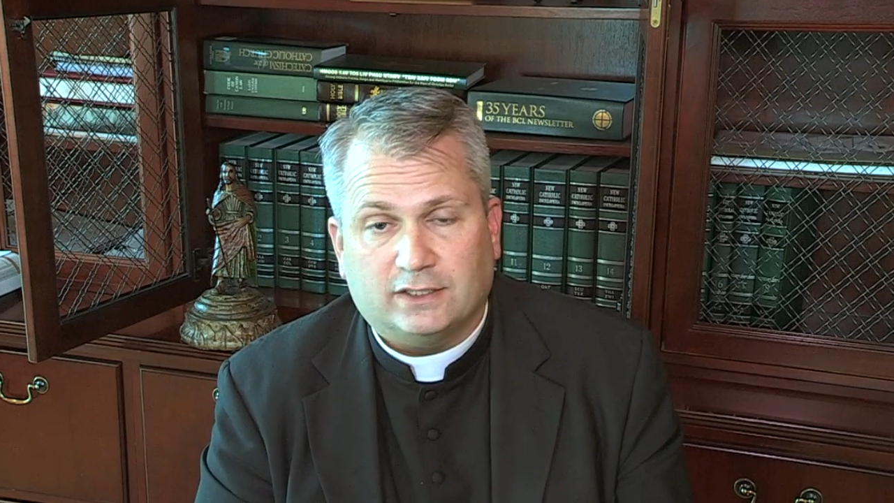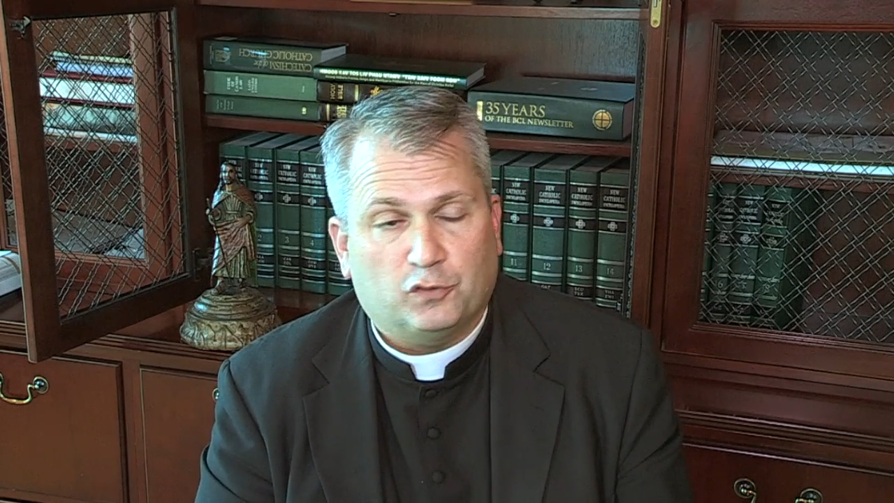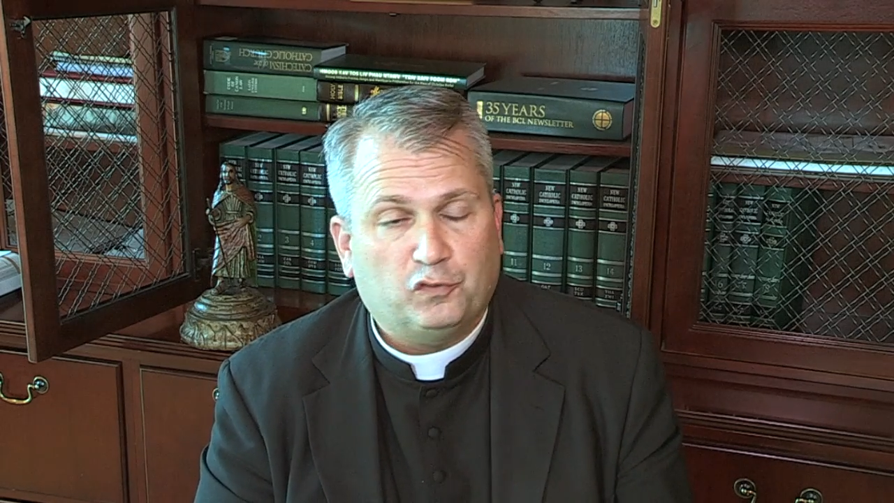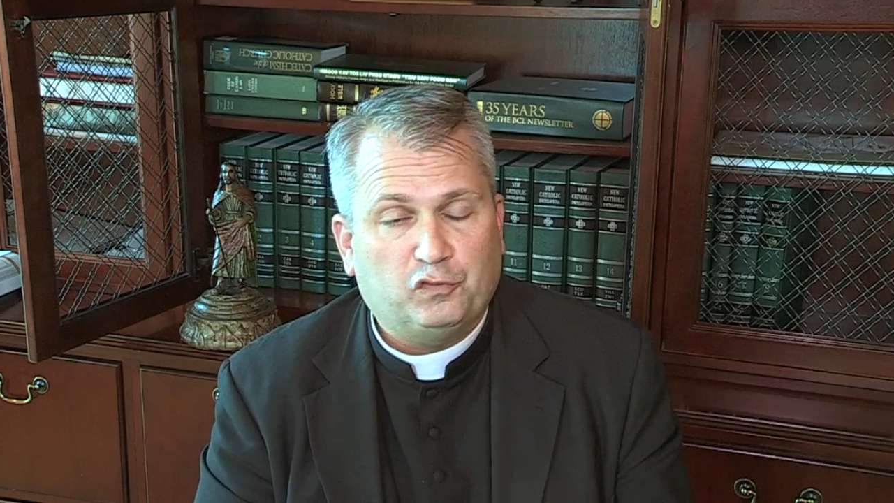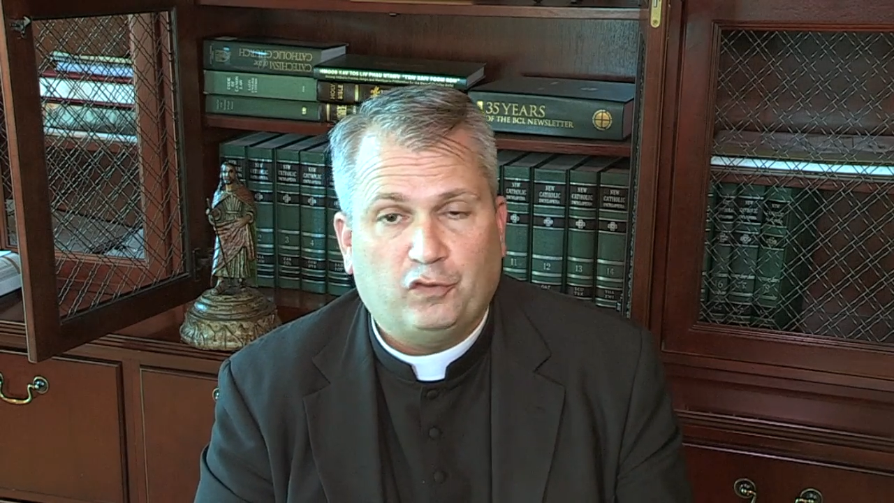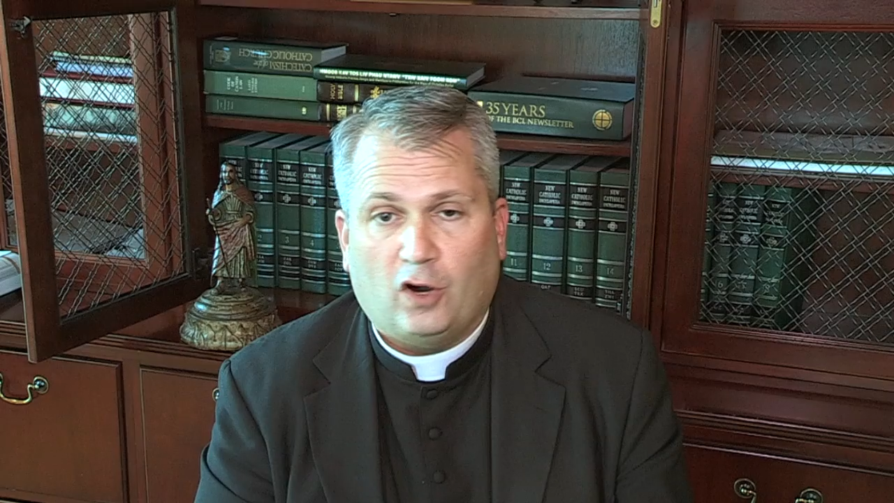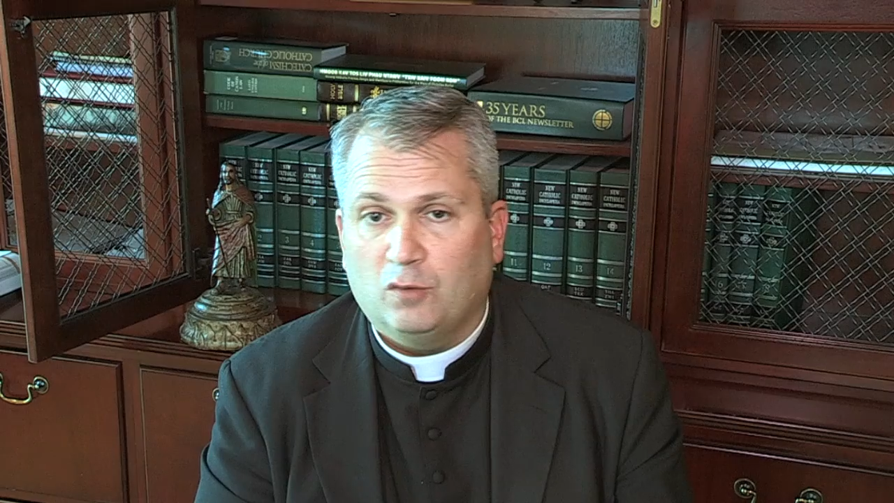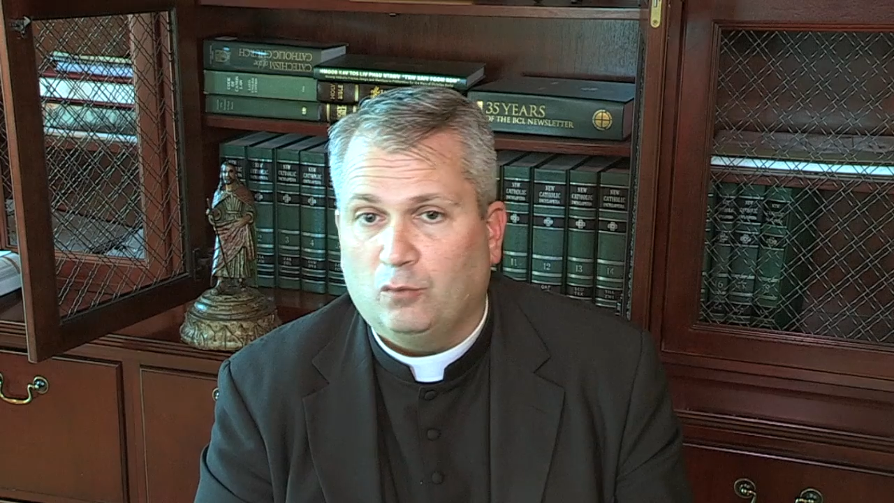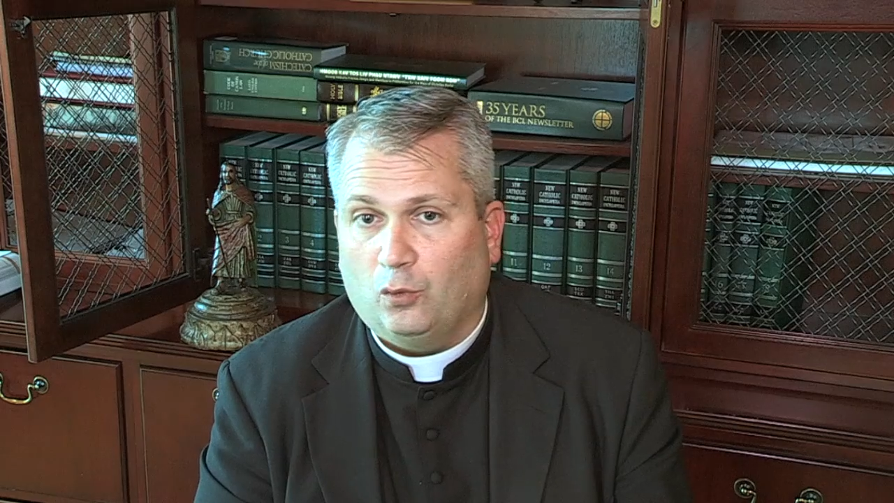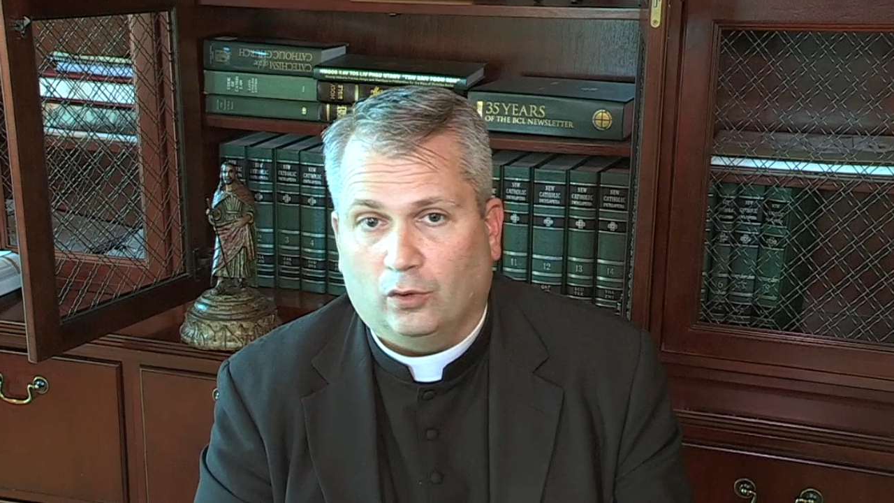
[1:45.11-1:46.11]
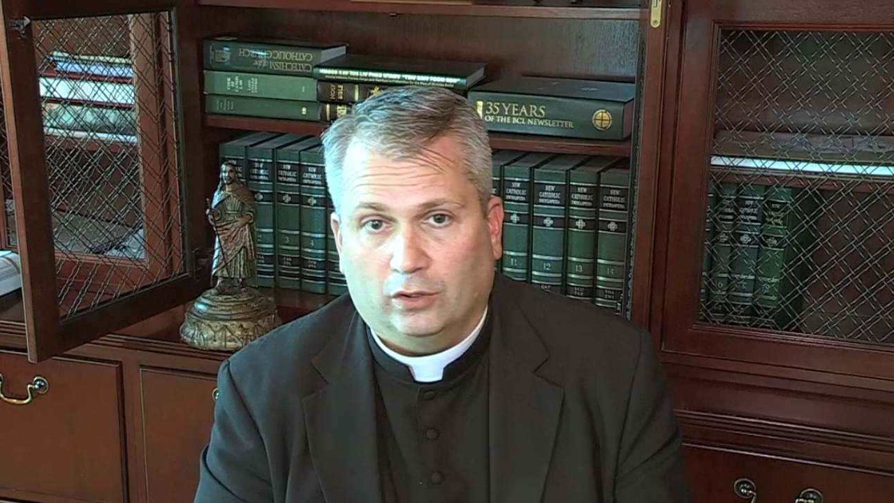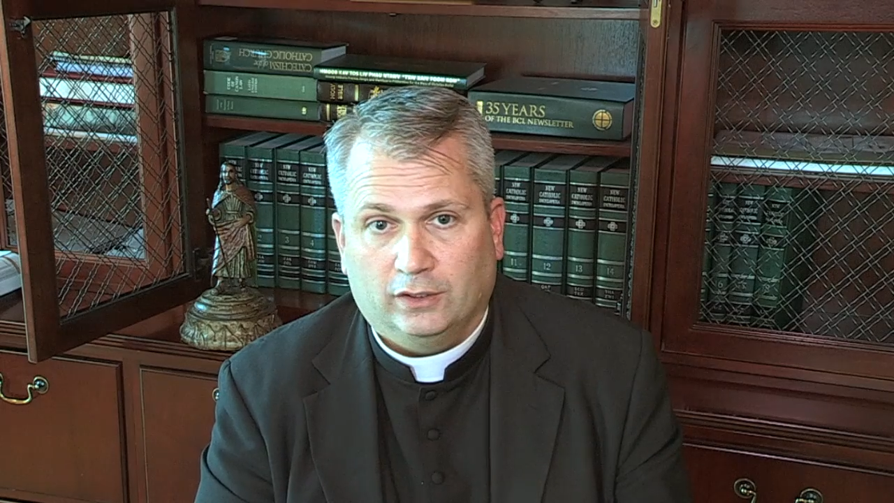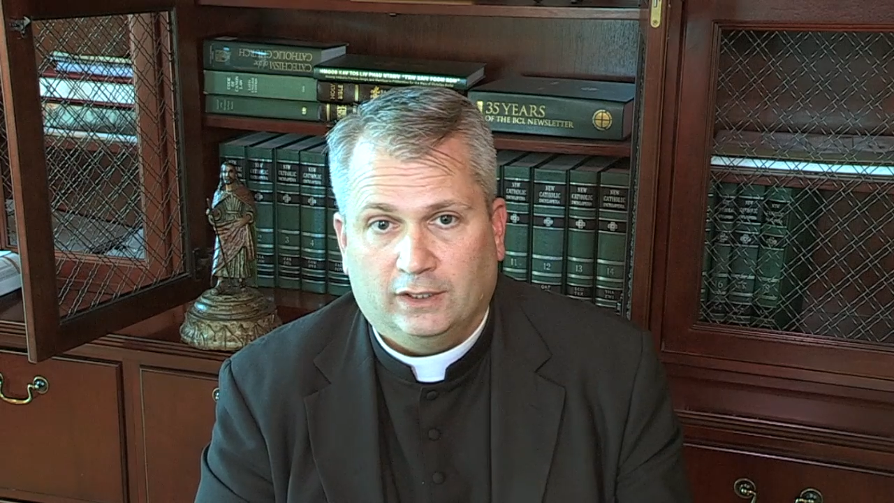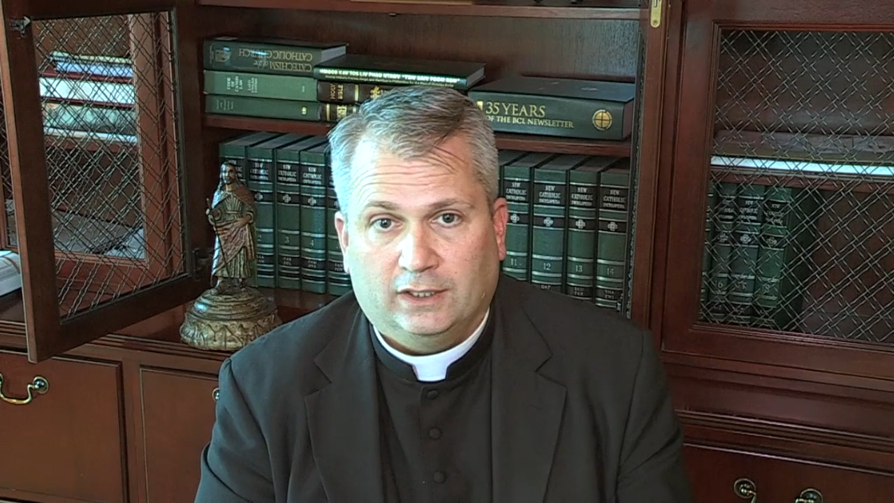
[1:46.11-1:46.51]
is far more